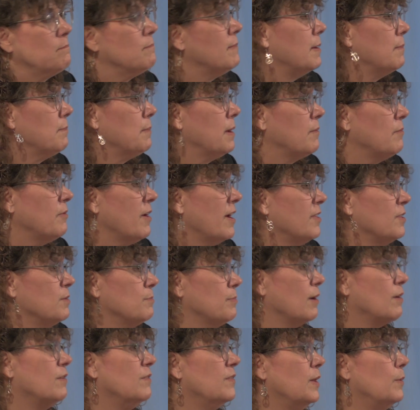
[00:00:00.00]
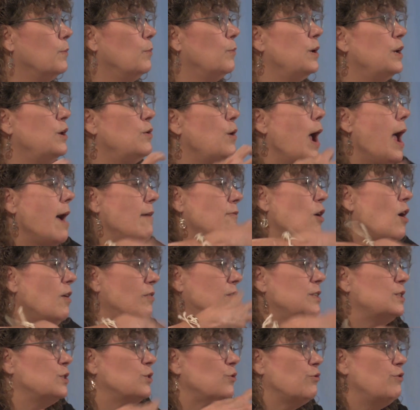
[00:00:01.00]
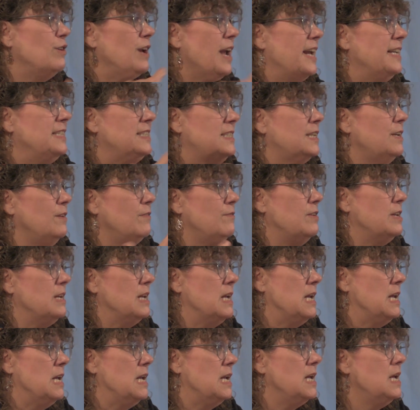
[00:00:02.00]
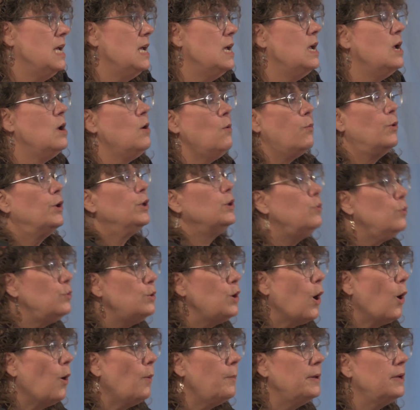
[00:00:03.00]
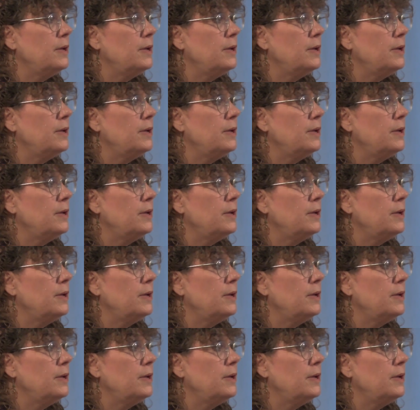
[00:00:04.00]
make my family proud. And then when you have all this creativity, well, you know